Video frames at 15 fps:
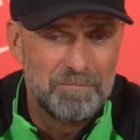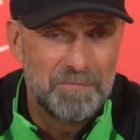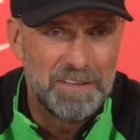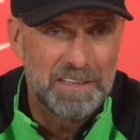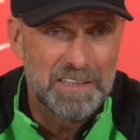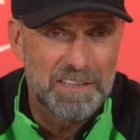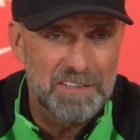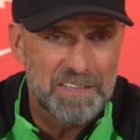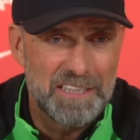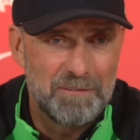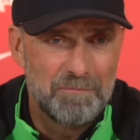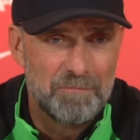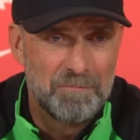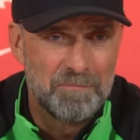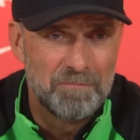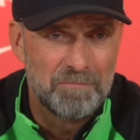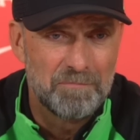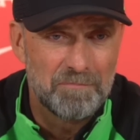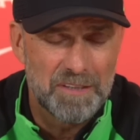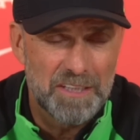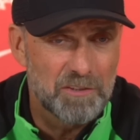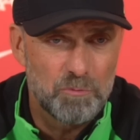in the last game
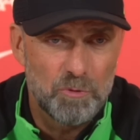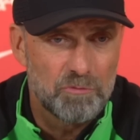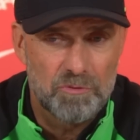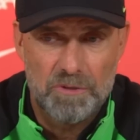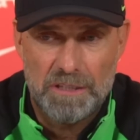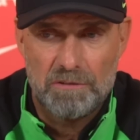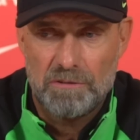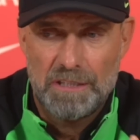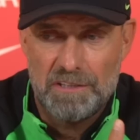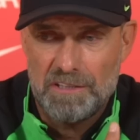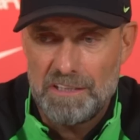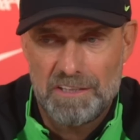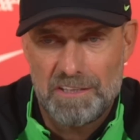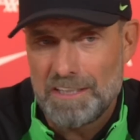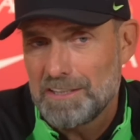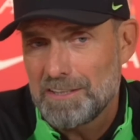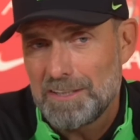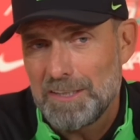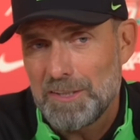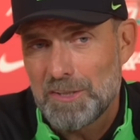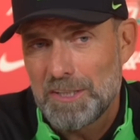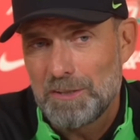against Wolves. That's as easy as it
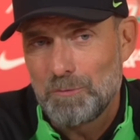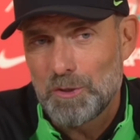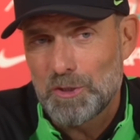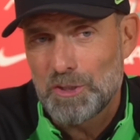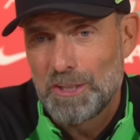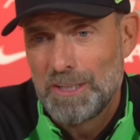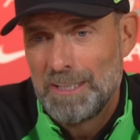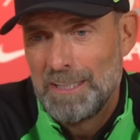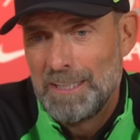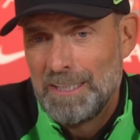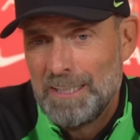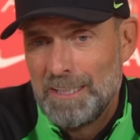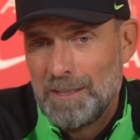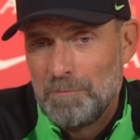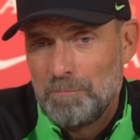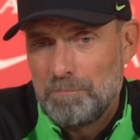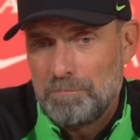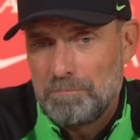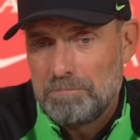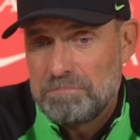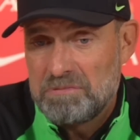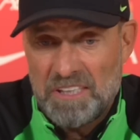is. It was.
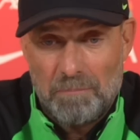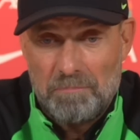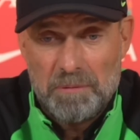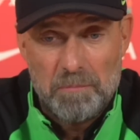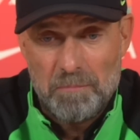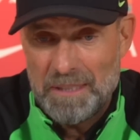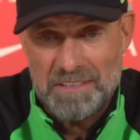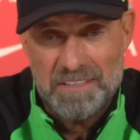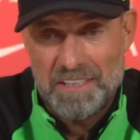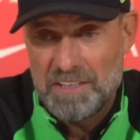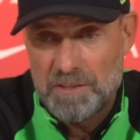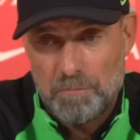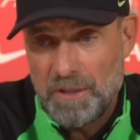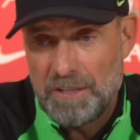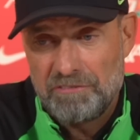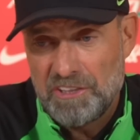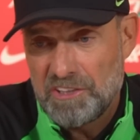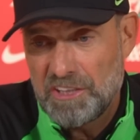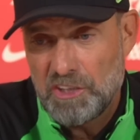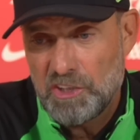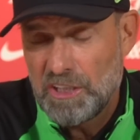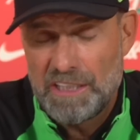Some people might say it's a brave
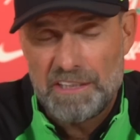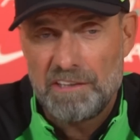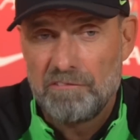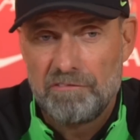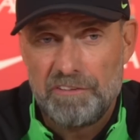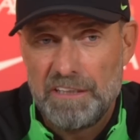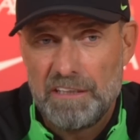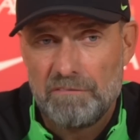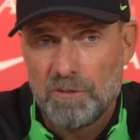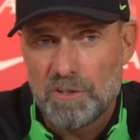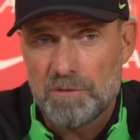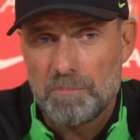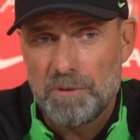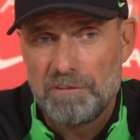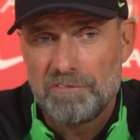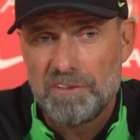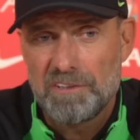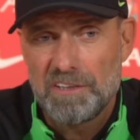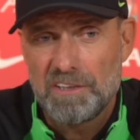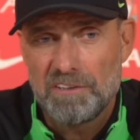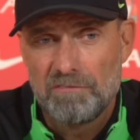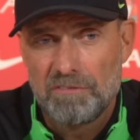decision. I didn't feel it was a brave
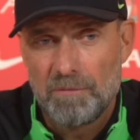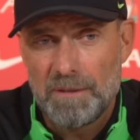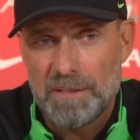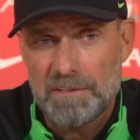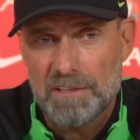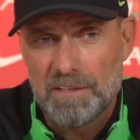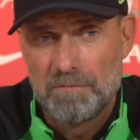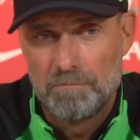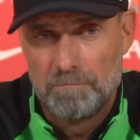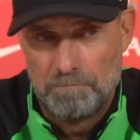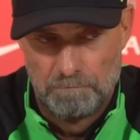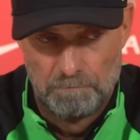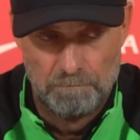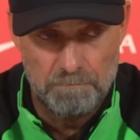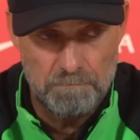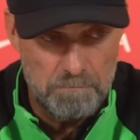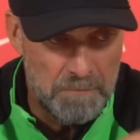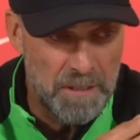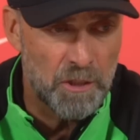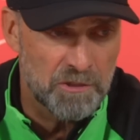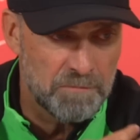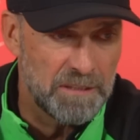decision from us
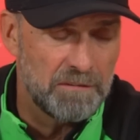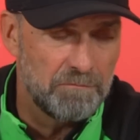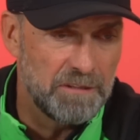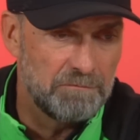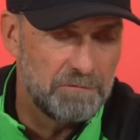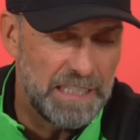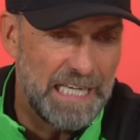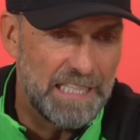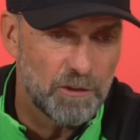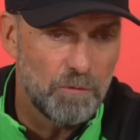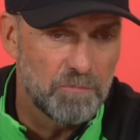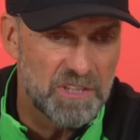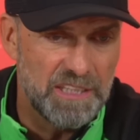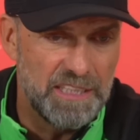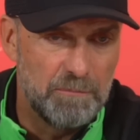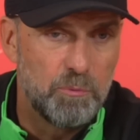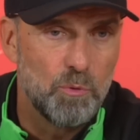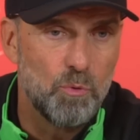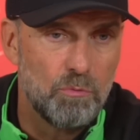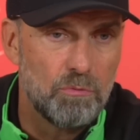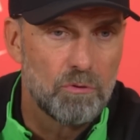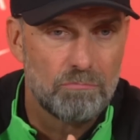because we, we, we had obviously
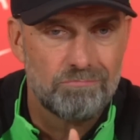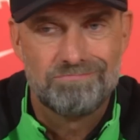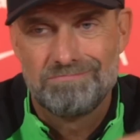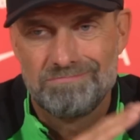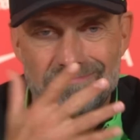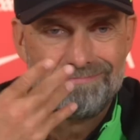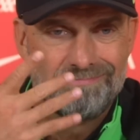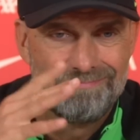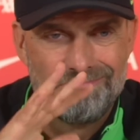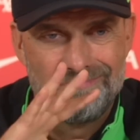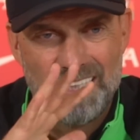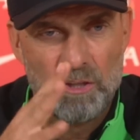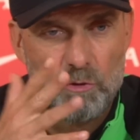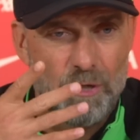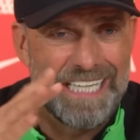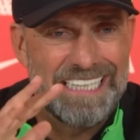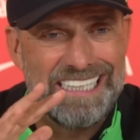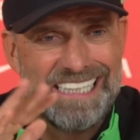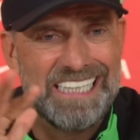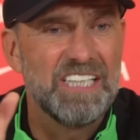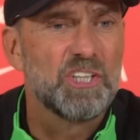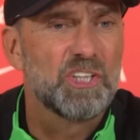Ibou
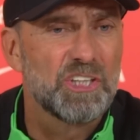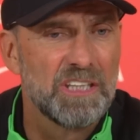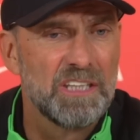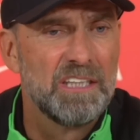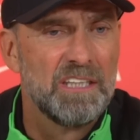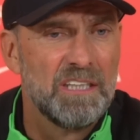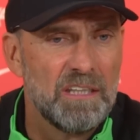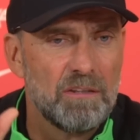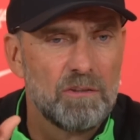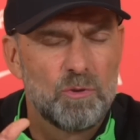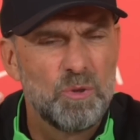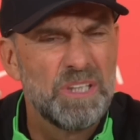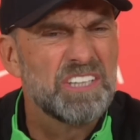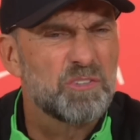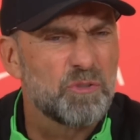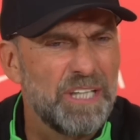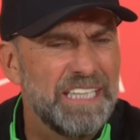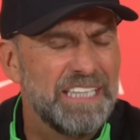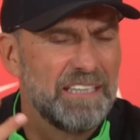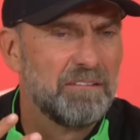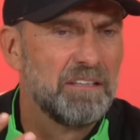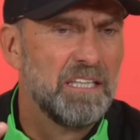ready ish two days
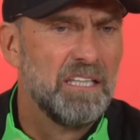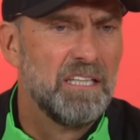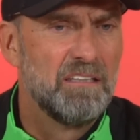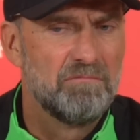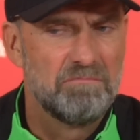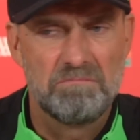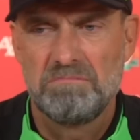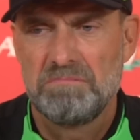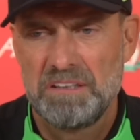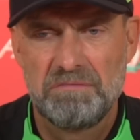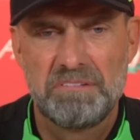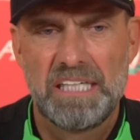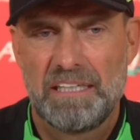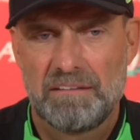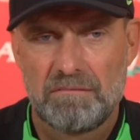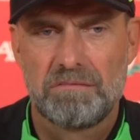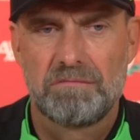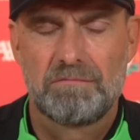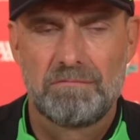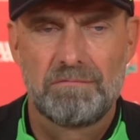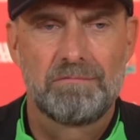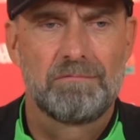training. We, we had
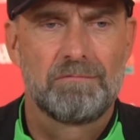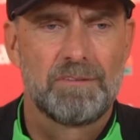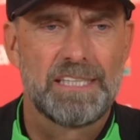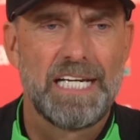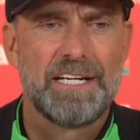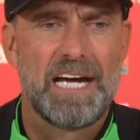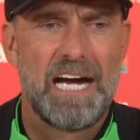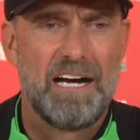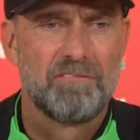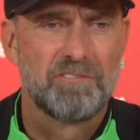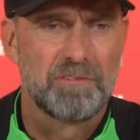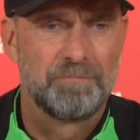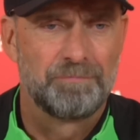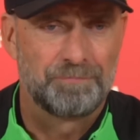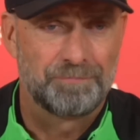center halves.